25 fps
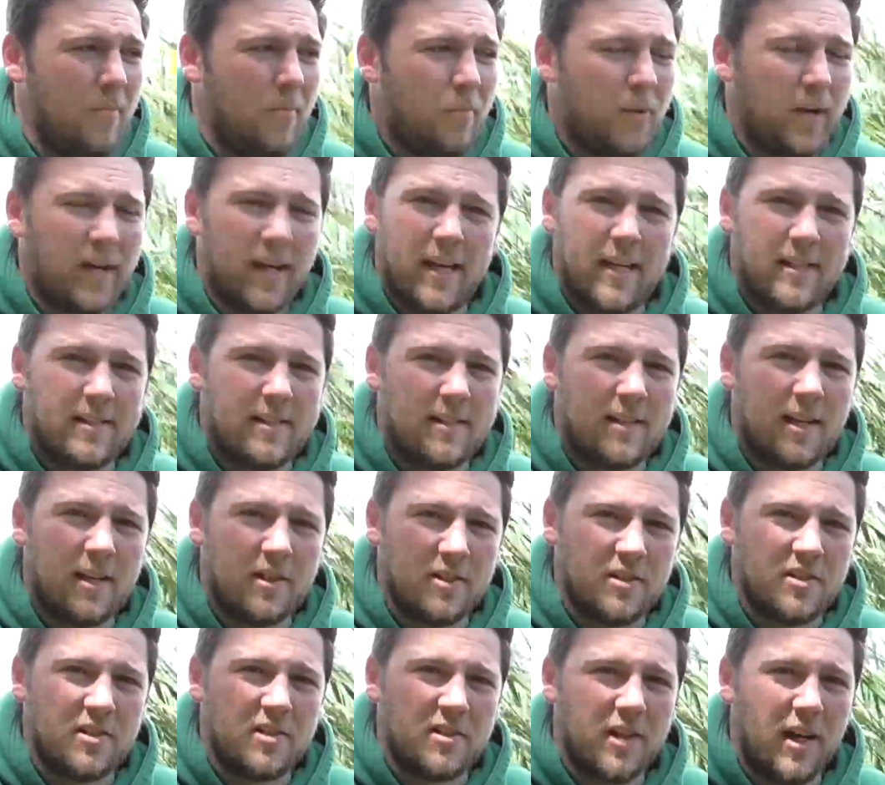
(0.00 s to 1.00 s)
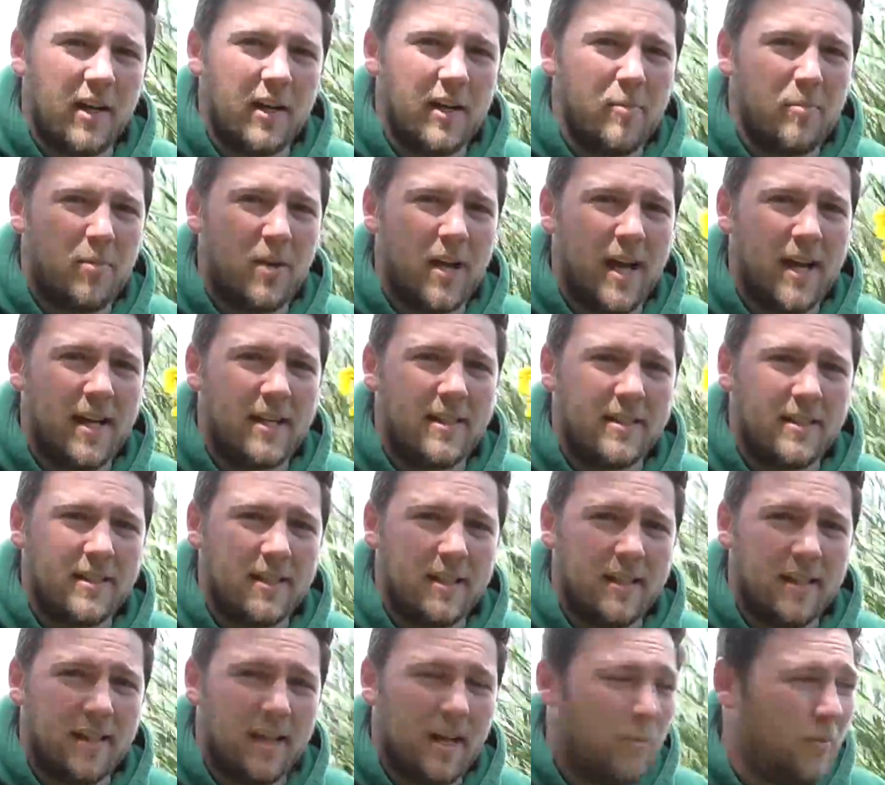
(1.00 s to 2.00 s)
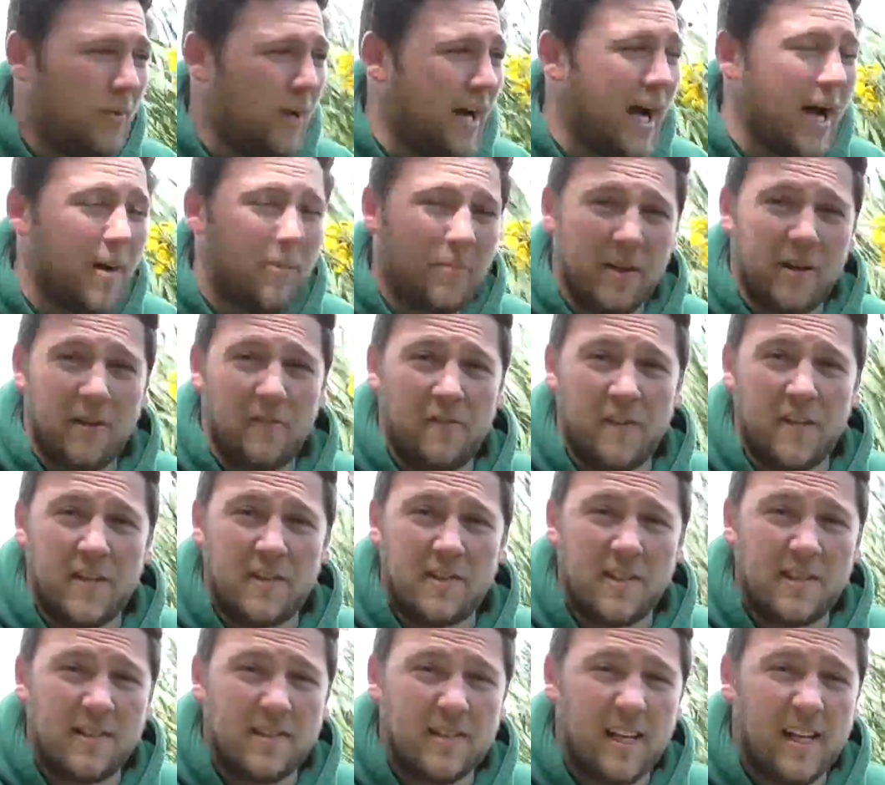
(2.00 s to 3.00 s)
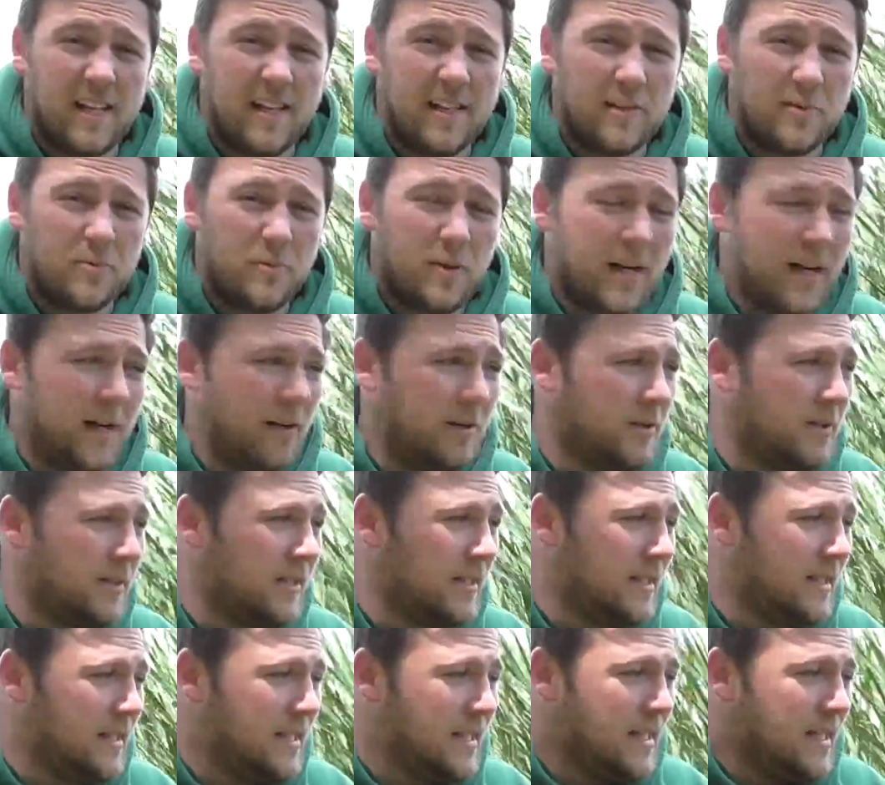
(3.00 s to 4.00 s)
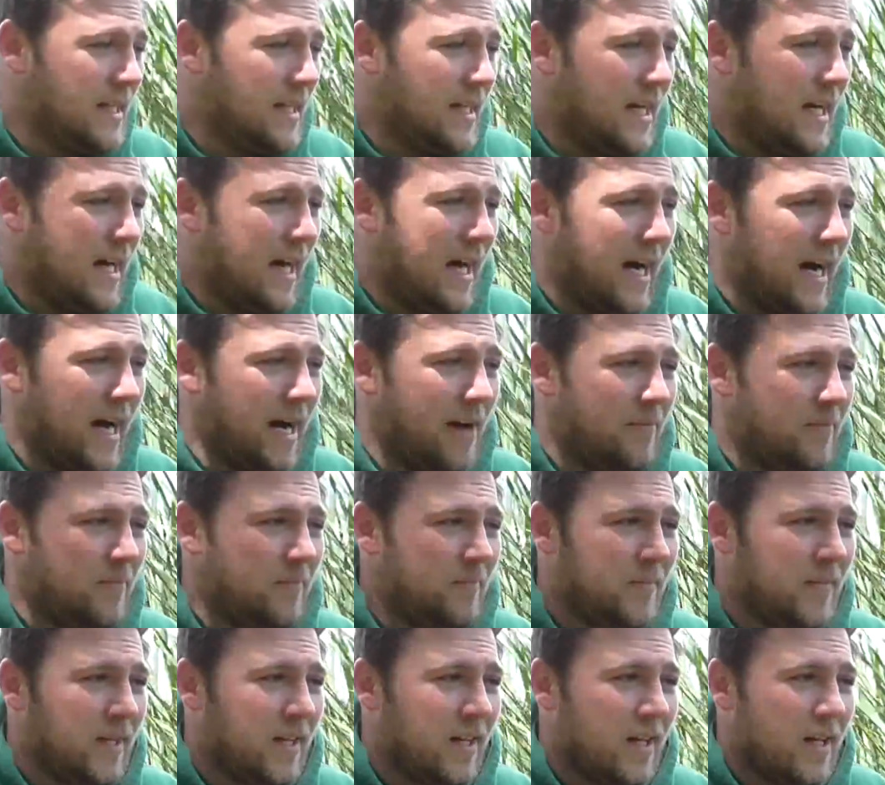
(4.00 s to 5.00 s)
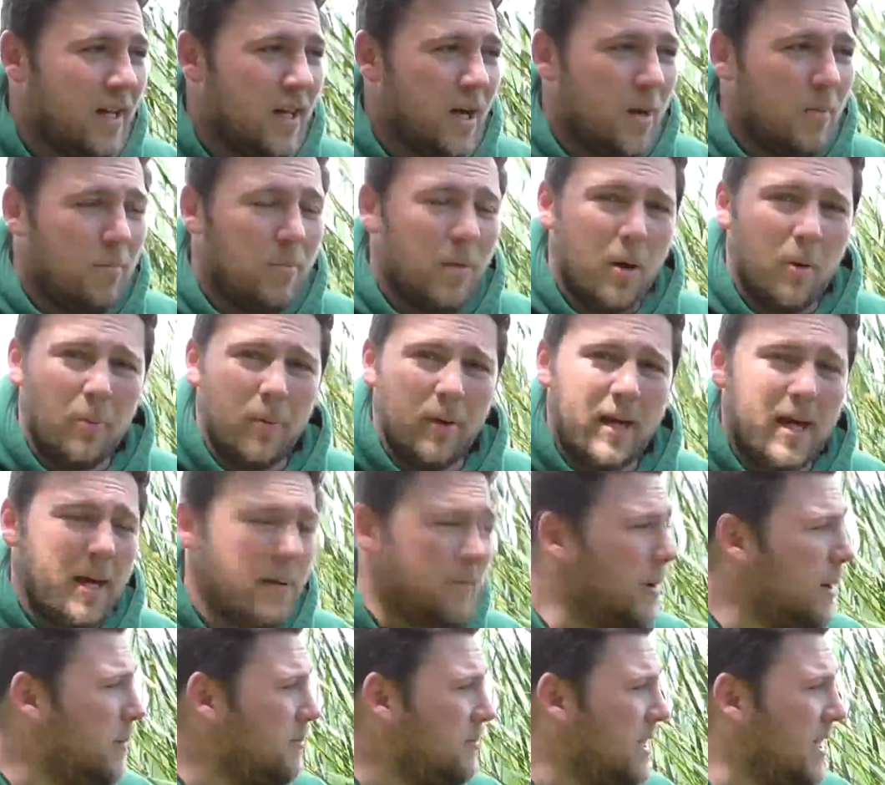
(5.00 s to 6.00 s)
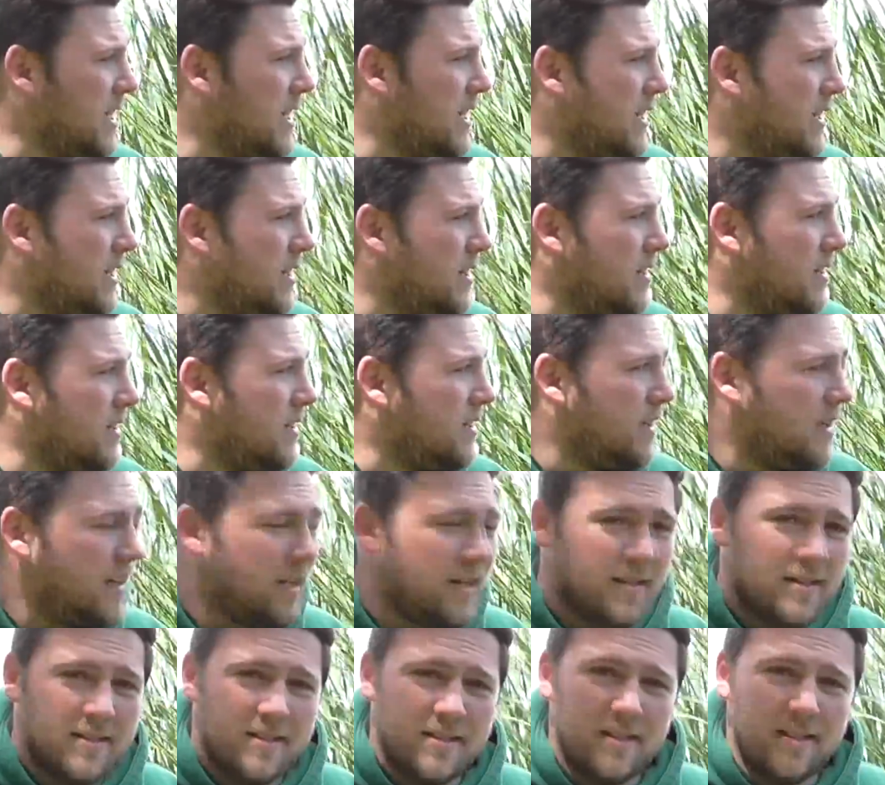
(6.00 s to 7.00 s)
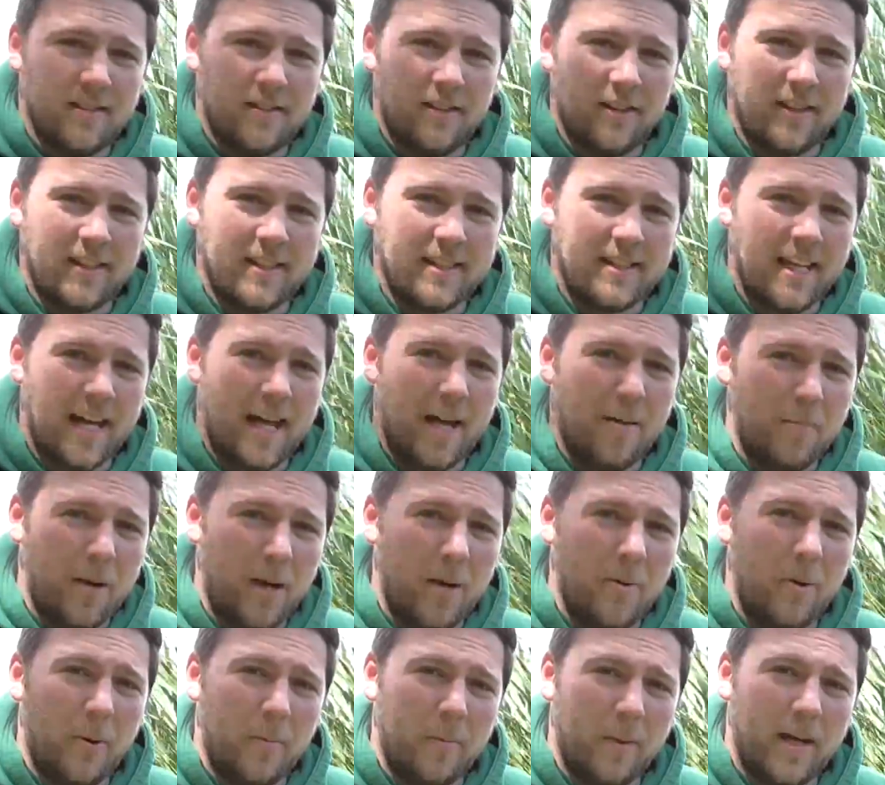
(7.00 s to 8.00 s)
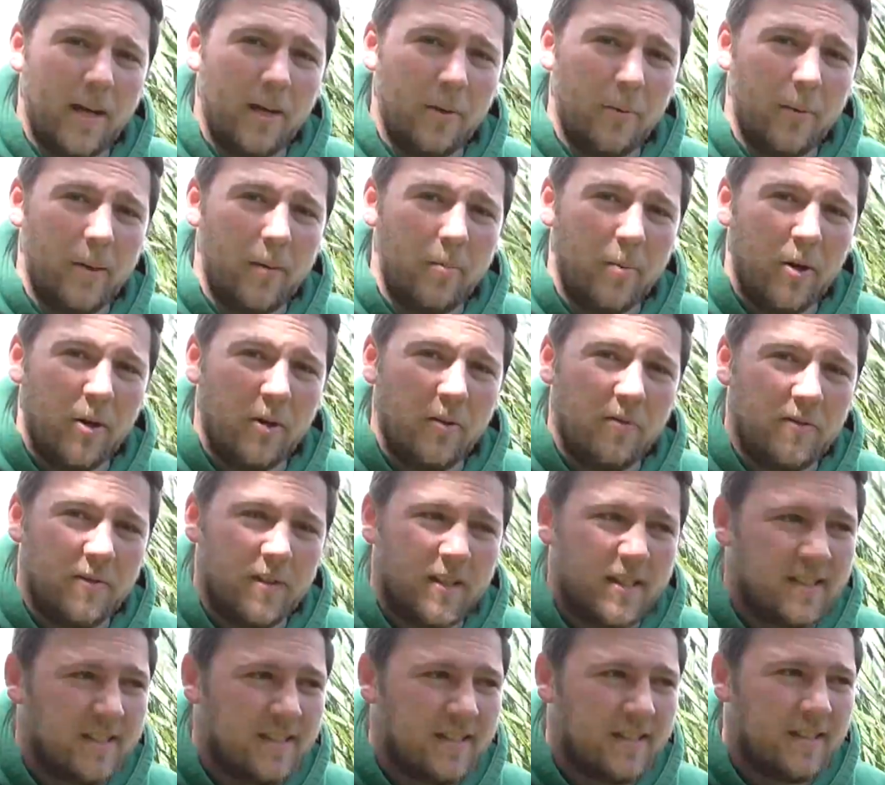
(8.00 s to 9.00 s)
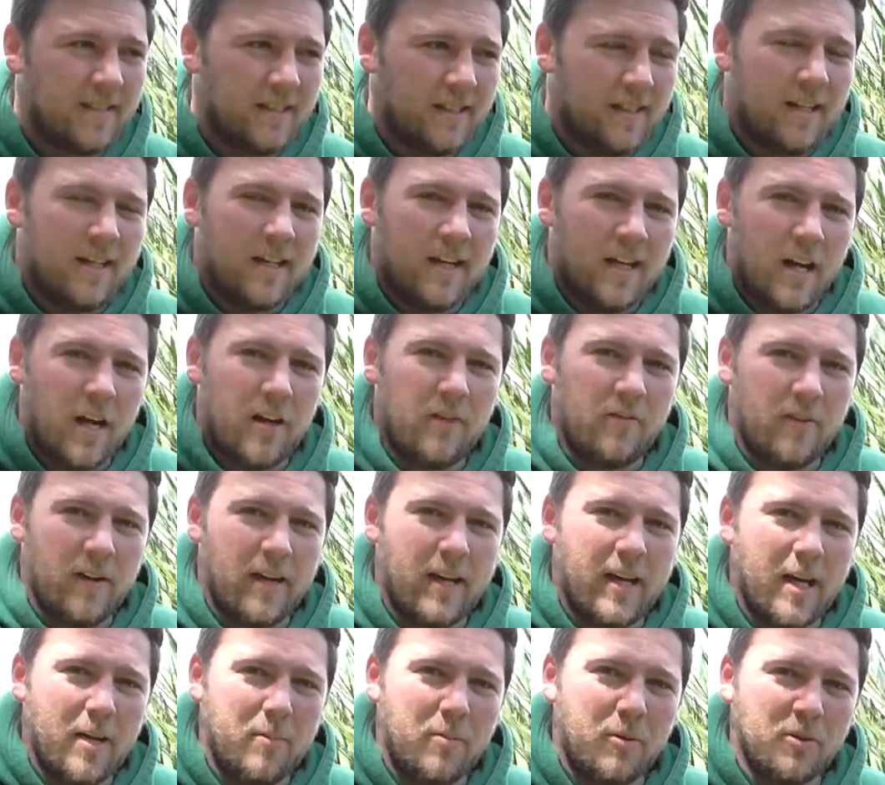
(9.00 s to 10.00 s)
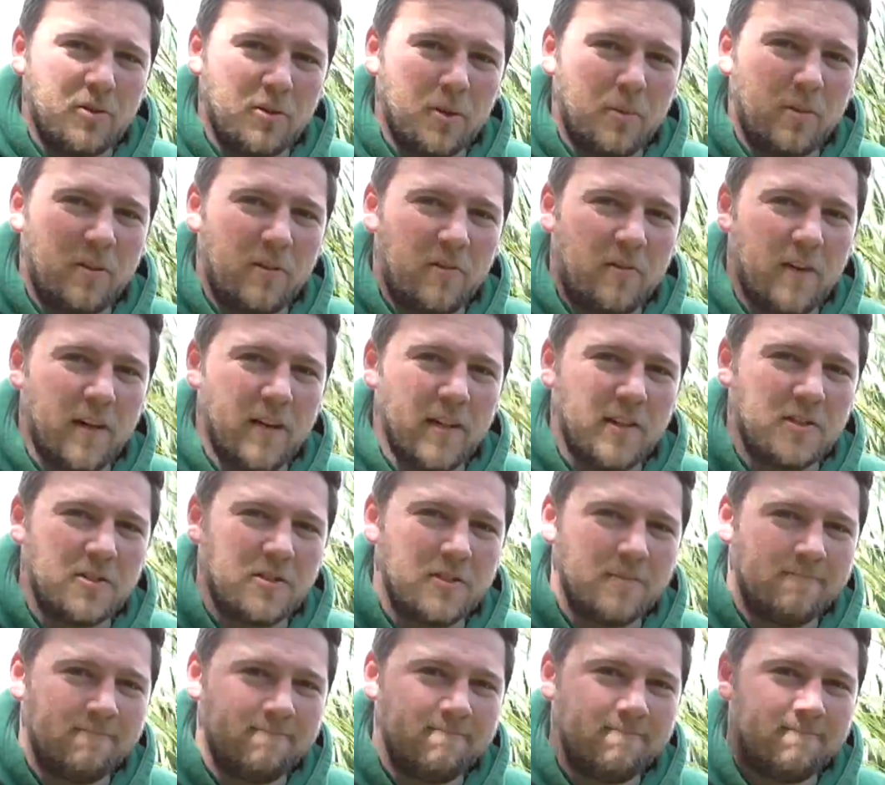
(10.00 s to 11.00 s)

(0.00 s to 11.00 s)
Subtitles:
but it is such a stunning place, and we're happy to fish this lake as well. But we'll keep you updated, and like I say, it may well be that we move and hopefully keep on top of the fish.